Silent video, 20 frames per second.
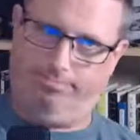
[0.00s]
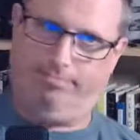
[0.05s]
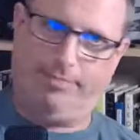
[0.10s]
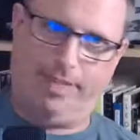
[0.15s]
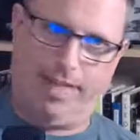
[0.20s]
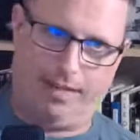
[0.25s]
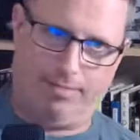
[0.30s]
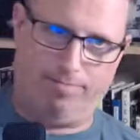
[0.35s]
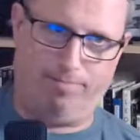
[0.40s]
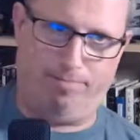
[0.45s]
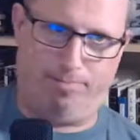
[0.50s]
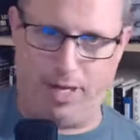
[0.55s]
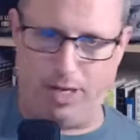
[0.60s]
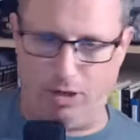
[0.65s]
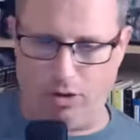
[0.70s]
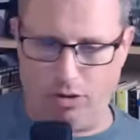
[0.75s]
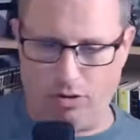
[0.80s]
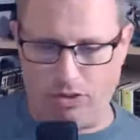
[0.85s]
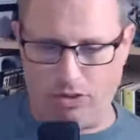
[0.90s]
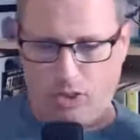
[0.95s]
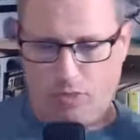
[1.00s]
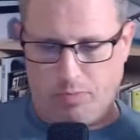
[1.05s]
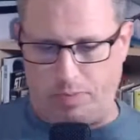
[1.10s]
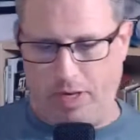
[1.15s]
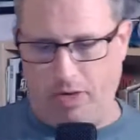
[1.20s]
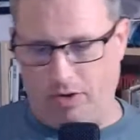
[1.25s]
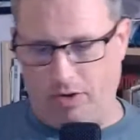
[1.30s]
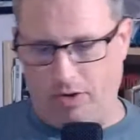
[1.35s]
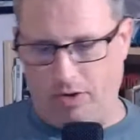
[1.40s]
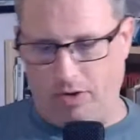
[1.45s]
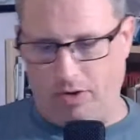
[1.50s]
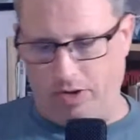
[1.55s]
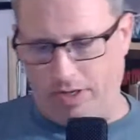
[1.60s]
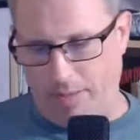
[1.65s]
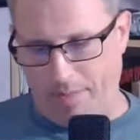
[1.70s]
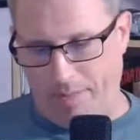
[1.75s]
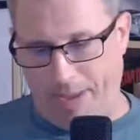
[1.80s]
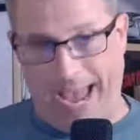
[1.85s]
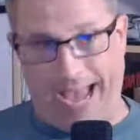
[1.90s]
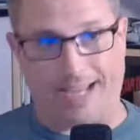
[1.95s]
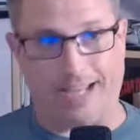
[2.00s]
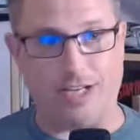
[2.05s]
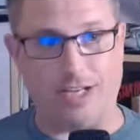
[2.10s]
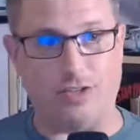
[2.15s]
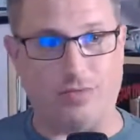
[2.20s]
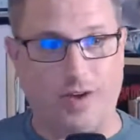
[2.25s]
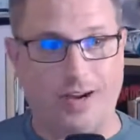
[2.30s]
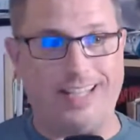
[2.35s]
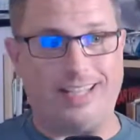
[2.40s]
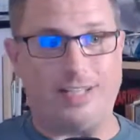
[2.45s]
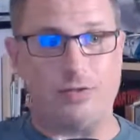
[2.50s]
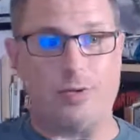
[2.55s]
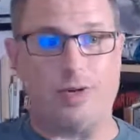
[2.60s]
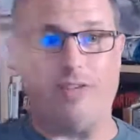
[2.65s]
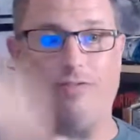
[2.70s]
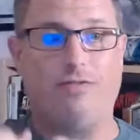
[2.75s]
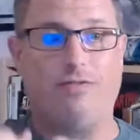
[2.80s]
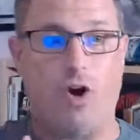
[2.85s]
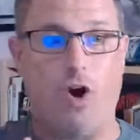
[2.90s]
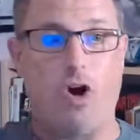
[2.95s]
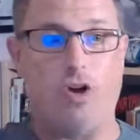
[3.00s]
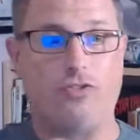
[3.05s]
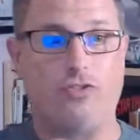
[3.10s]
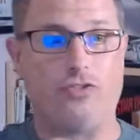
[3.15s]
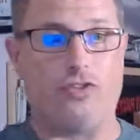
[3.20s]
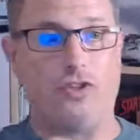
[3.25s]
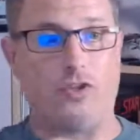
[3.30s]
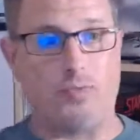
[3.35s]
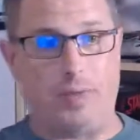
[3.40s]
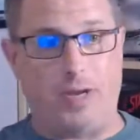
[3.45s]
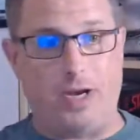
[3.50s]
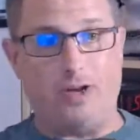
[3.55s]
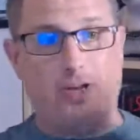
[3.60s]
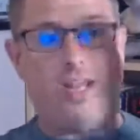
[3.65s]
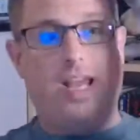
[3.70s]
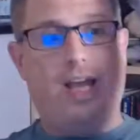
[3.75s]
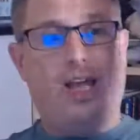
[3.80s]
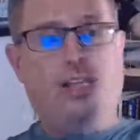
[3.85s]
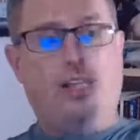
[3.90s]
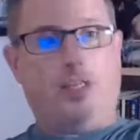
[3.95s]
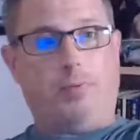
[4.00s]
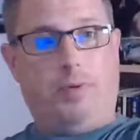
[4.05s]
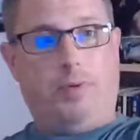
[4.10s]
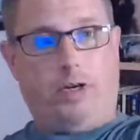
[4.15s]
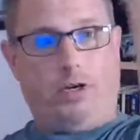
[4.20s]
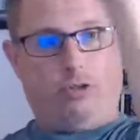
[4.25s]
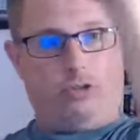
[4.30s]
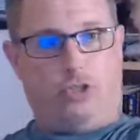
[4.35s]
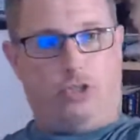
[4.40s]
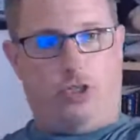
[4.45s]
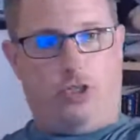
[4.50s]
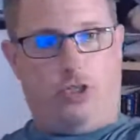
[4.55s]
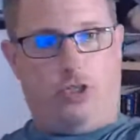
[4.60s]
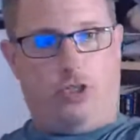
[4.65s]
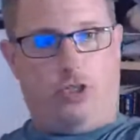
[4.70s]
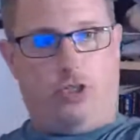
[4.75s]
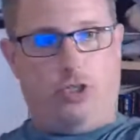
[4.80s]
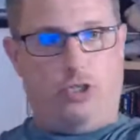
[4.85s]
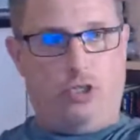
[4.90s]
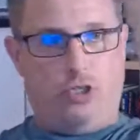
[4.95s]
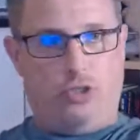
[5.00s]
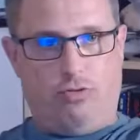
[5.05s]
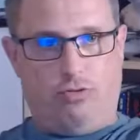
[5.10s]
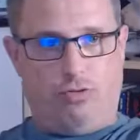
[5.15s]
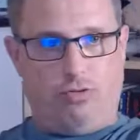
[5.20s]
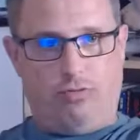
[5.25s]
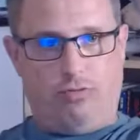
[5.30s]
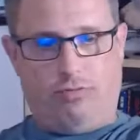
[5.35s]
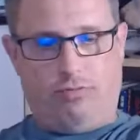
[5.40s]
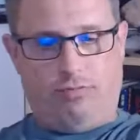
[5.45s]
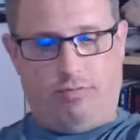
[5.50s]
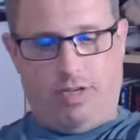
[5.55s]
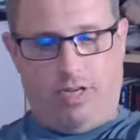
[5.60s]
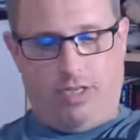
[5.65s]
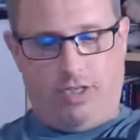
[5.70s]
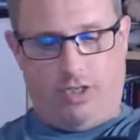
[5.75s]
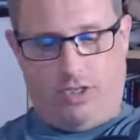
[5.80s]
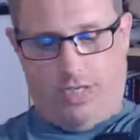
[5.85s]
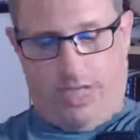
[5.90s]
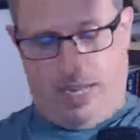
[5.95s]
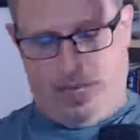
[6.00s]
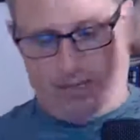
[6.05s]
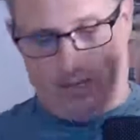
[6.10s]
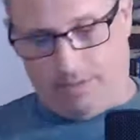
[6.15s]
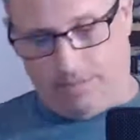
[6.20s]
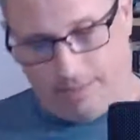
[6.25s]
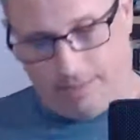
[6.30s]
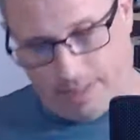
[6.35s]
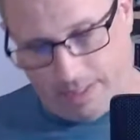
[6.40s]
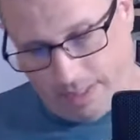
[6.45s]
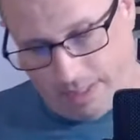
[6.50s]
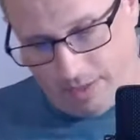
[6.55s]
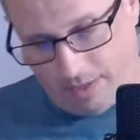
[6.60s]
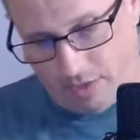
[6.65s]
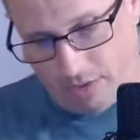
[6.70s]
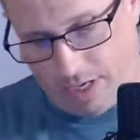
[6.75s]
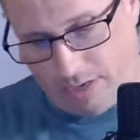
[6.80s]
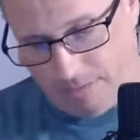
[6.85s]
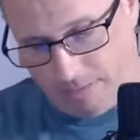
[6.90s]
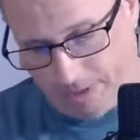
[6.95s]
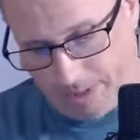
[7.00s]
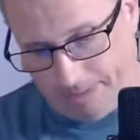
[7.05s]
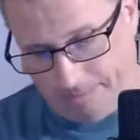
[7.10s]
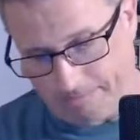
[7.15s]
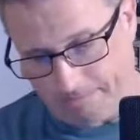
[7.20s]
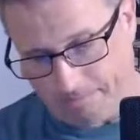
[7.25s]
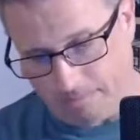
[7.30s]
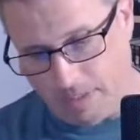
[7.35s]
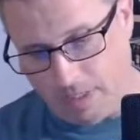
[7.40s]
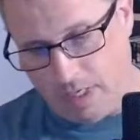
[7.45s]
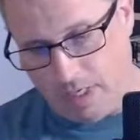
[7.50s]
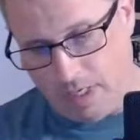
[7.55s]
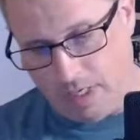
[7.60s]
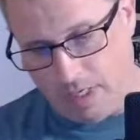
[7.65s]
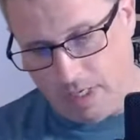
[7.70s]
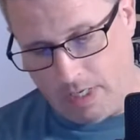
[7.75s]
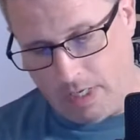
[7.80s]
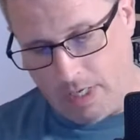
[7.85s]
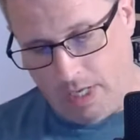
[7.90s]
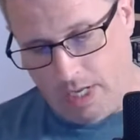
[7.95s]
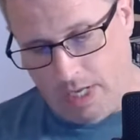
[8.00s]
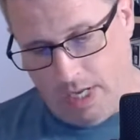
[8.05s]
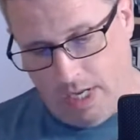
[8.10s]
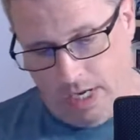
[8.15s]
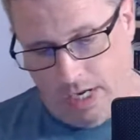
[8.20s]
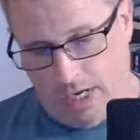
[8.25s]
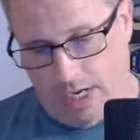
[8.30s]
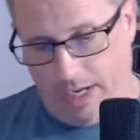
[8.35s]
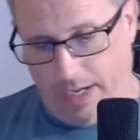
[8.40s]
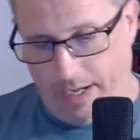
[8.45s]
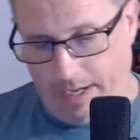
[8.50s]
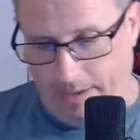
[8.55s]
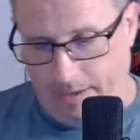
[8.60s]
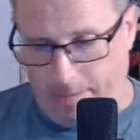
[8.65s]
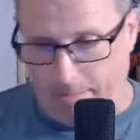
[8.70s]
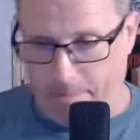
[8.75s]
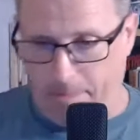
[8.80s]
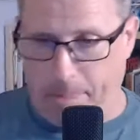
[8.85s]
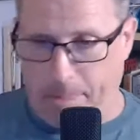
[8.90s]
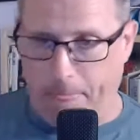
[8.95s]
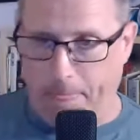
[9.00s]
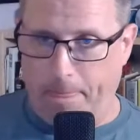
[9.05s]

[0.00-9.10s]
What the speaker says: like big old spear in the back, and it's funny because when he falls, the spear goes and just stays. Yeah, that's kind of funny.